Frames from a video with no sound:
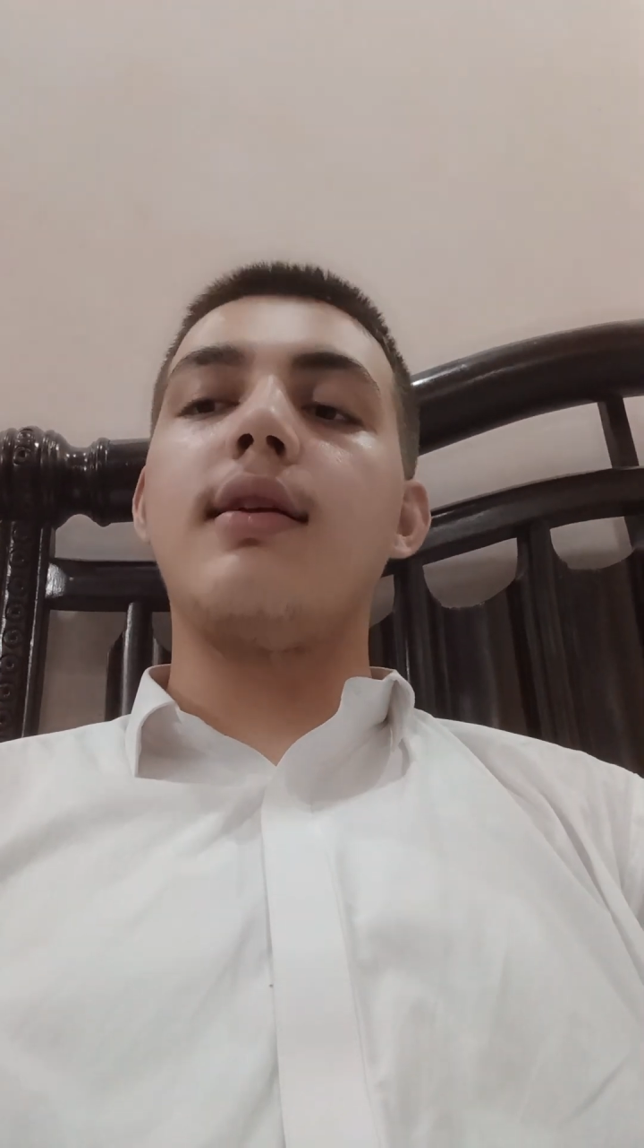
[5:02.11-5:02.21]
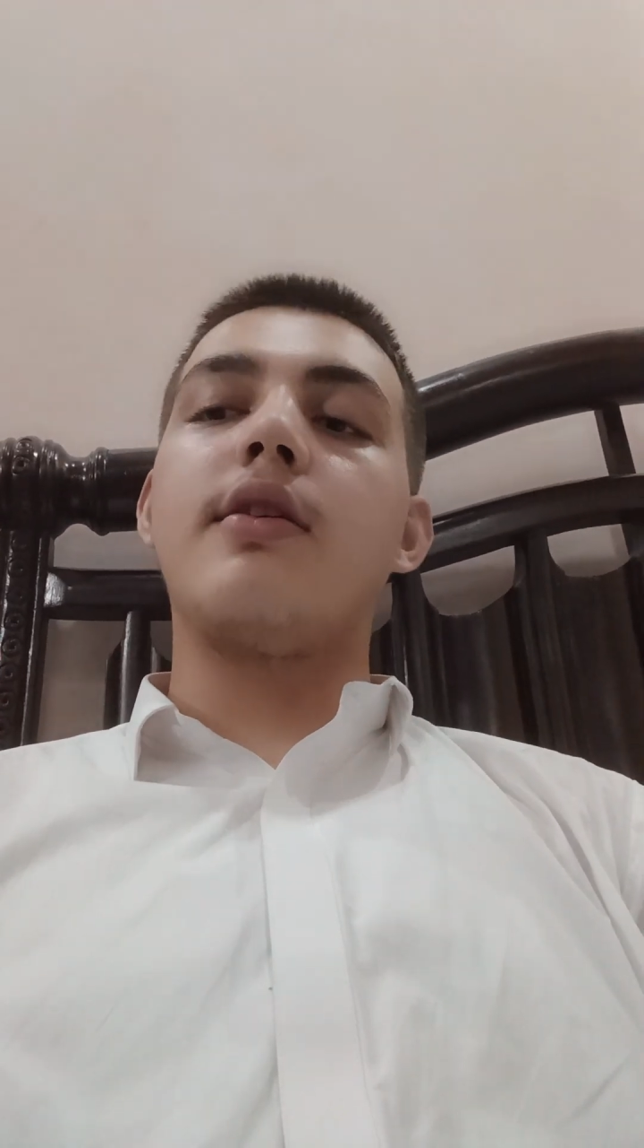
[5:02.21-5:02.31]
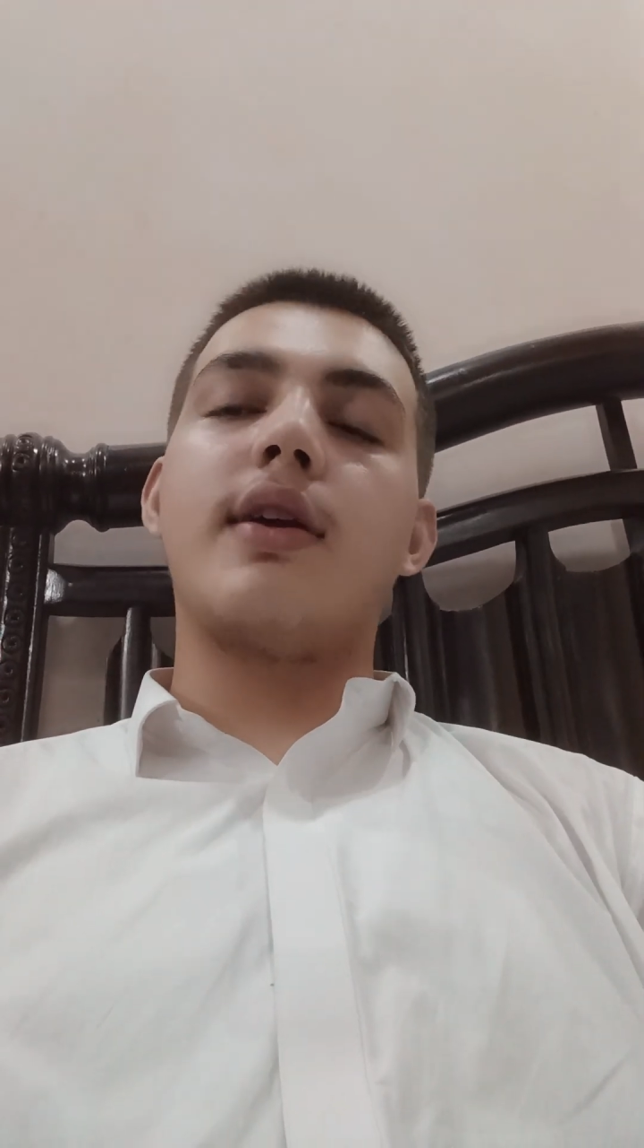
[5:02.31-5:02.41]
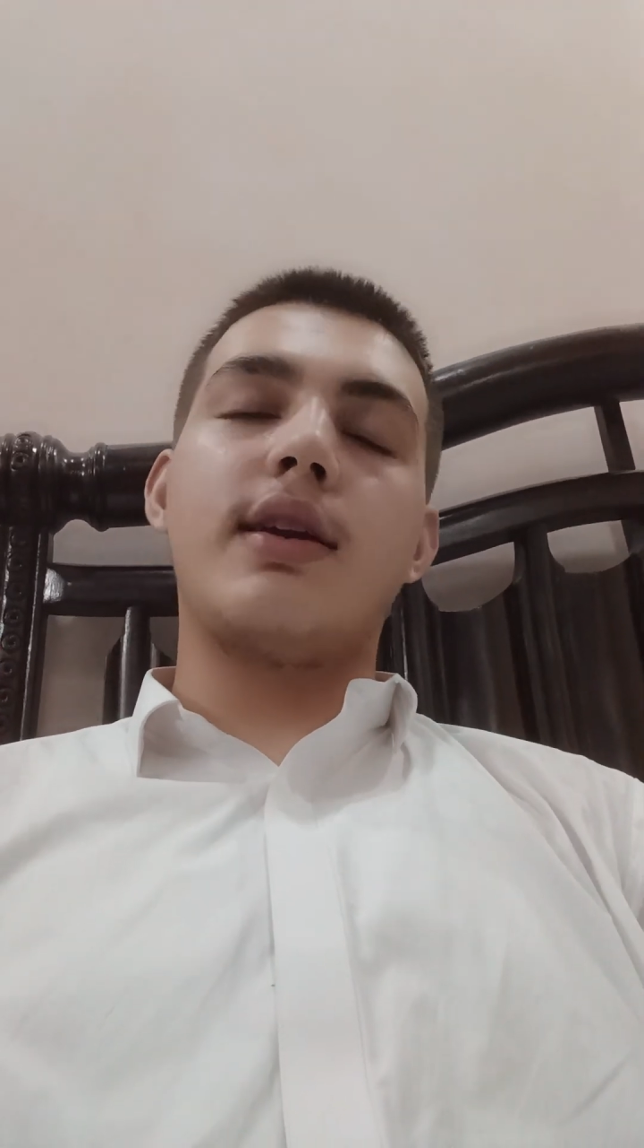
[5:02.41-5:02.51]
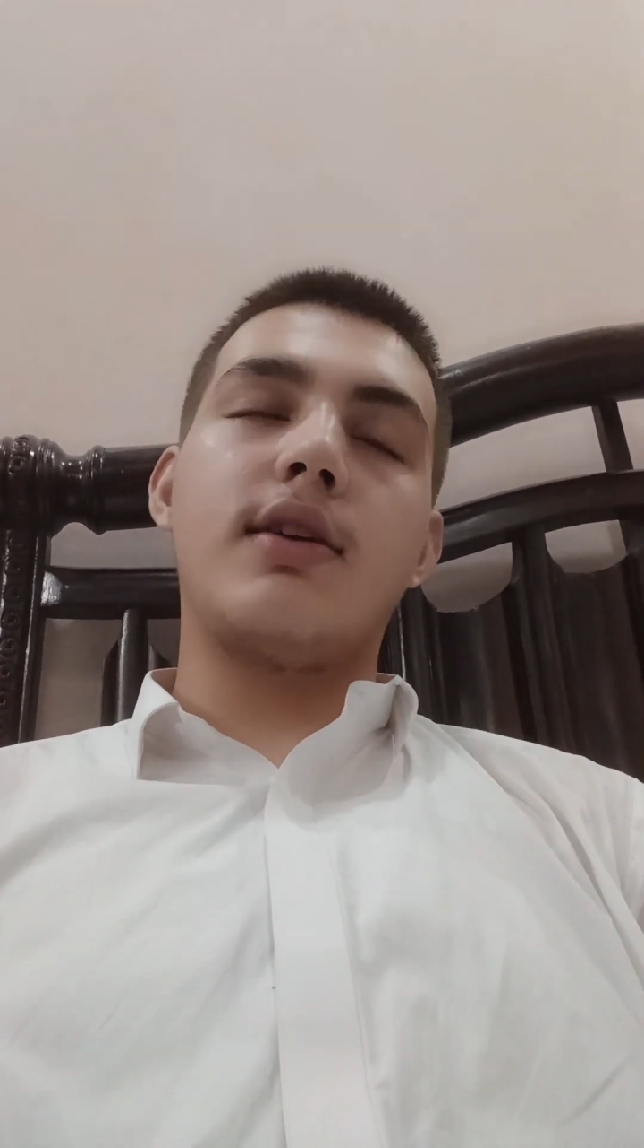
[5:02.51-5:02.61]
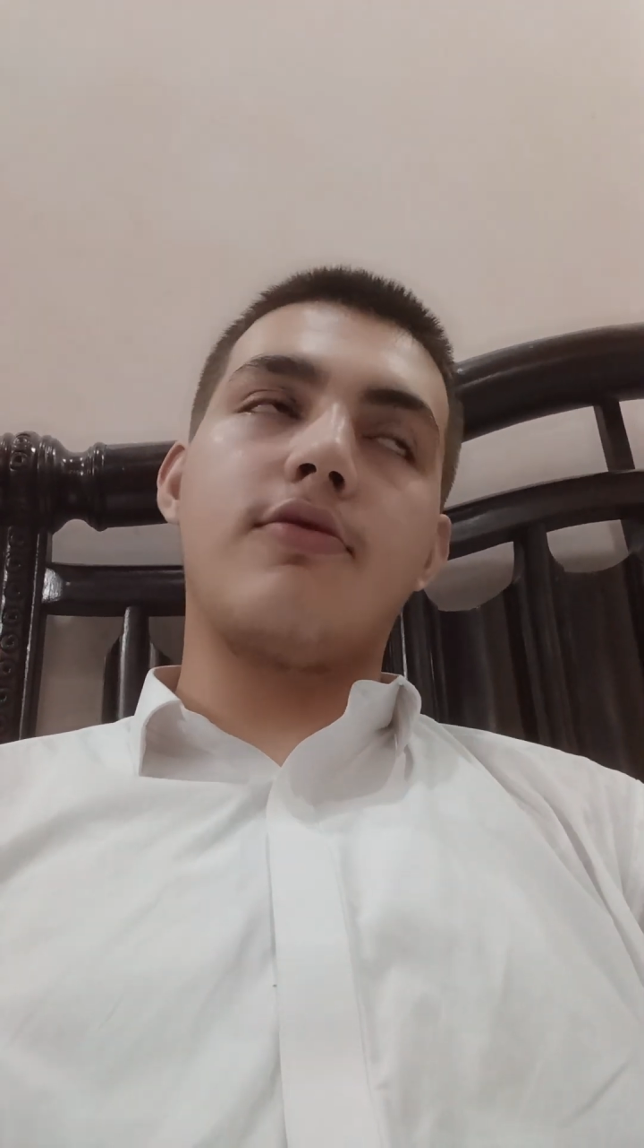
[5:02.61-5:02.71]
writing